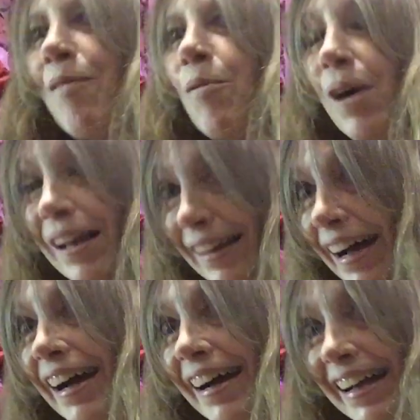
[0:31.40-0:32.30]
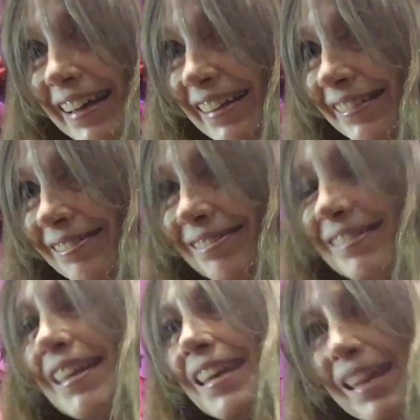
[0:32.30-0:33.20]
while I
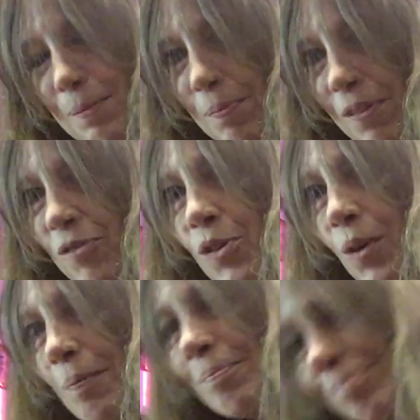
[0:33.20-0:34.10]
can perform.